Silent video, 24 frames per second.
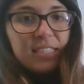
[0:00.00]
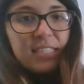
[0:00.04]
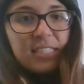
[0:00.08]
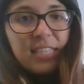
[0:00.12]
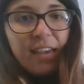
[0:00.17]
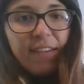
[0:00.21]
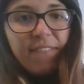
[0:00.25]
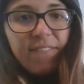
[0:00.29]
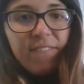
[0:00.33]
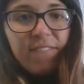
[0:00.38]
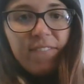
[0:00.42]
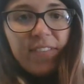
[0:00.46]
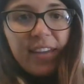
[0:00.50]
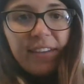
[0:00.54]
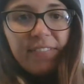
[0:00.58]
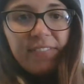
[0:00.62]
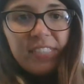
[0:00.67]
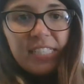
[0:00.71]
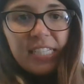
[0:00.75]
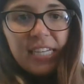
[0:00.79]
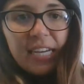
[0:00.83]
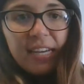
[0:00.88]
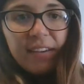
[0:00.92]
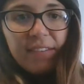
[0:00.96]
Say 50.
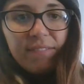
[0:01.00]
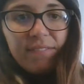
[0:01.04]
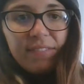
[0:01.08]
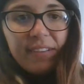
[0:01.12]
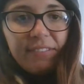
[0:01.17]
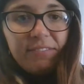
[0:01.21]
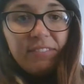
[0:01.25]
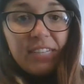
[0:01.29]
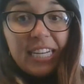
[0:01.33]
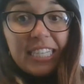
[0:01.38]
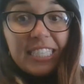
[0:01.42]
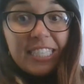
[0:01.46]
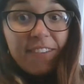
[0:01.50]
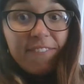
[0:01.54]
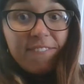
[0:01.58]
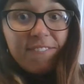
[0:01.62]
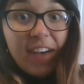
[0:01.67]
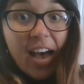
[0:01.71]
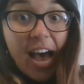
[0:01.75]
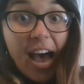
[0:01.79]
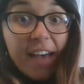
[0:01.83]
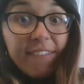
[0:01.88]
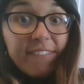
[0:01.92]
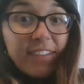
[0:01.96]
50 is a
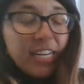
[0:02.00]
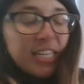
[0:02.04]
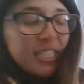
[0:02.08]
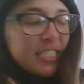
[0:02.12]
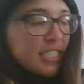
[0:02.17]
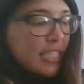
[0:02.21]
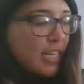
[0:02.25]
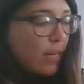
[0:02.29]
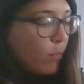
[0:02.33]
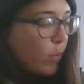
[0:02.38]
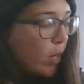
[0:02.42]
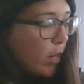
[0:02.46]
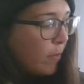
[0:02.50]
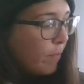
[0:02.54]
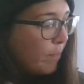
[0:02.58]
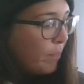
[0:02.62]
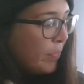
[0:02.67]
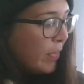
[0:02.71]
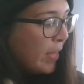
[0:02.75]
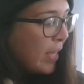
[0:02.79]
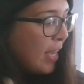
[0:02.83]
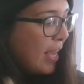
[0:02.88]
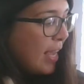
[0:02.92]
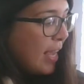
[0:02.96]
5 and a 0.
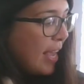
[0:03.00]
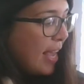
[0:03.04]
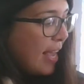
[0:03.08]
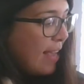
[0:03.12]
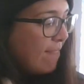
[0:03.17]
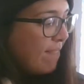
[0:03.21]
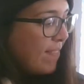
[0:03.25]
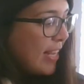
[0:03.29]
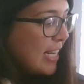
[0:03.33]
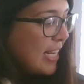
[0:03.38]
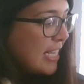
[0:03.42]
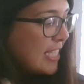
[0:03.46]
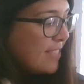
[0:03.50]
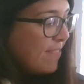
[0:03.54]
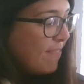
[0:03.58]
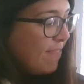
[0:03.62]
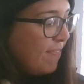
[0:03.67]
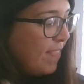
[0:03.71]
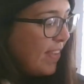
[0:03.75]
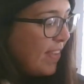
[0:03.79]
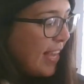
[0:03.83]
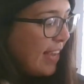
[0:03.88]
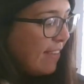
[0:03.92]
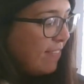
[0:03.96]
If it is
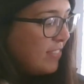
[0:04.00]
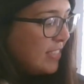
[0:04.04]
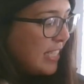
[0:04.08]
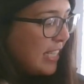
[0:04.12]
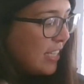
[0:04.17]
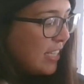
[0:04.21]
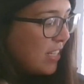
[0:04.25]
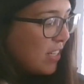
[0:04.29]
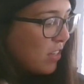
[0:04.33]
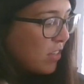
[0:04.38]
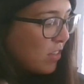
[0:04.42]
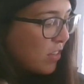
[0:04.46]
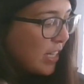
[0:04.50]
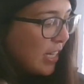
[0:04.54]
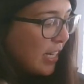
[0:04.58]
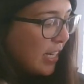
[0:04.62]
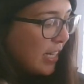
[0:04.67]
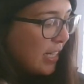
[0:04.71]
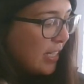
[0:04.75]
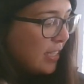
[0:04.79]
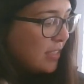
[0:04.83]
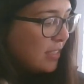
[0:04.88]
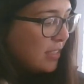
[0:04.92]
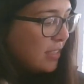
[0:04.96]
50
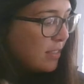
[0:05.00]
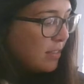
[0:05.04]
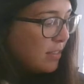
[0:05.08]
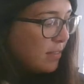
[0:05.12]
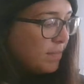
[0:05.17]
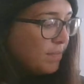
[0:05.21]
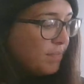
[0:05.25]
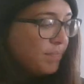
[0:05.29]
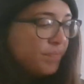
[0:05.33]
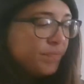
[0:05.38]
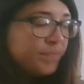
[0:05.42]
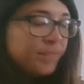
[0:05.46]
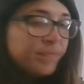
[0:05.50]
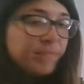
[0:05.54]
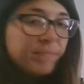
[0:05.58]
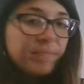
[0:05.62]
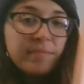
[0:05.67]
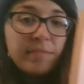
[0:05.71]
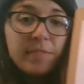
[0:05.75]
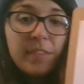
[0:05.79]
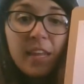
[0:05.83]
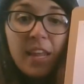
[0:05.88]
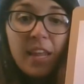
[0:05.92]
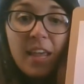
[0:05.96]
degrees,
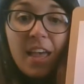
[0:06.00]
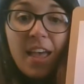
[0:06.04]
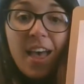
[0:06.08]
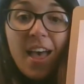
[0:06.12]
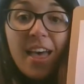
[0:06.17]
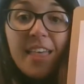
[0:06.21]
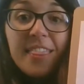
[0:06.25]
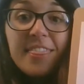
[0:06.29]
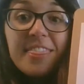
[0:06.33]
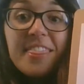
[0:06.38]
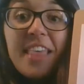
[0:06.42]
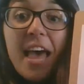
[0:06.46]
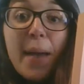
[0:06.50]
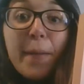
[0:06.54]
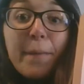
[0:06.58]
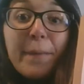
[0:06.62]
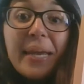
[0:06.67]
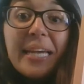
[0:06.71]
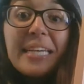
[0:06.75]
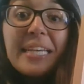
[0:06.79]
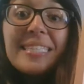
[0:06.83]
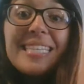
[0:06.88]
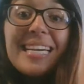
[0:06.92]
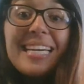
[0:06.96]
that
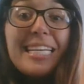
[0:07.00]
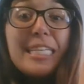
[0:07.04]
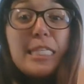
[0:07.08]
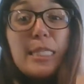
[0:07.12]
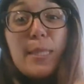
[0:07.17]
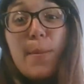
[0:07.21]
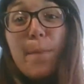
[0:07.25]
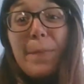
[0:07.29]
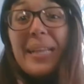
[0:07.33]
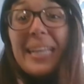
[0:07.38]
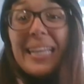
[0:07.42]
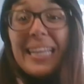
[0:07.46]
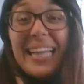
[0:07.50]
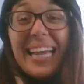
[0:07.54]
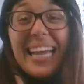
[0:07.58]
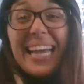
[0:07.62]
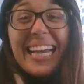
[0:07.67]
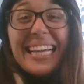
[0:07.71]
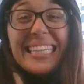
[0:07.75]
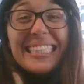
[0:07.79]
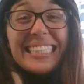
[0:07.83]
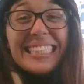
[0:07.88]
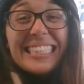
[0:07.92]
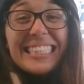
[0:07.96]
means
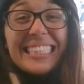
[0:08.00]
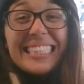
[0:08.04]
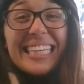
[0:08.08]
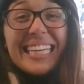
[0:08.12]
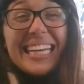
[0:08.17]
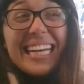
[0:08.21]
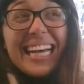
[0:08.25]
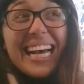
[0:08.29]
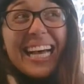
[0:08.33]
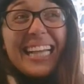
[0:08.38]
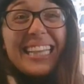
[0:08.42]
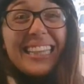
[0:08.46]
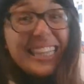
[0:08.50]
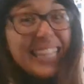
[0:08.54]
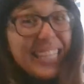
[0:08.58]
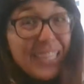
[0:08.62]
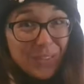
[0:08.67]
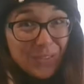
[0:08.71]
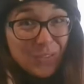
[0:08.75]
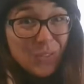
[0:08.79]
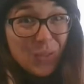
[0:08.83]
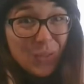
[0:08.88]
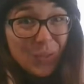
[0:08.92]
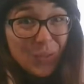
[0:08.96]
it's a
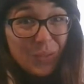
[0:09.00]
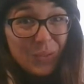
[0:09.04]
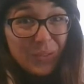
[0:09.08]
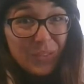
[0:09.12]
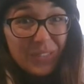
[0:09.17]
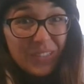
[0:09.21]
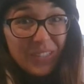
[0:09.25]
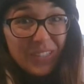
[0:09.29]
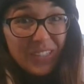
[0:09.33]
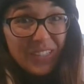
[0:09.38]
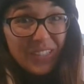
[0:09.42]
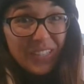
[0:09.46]
little cold.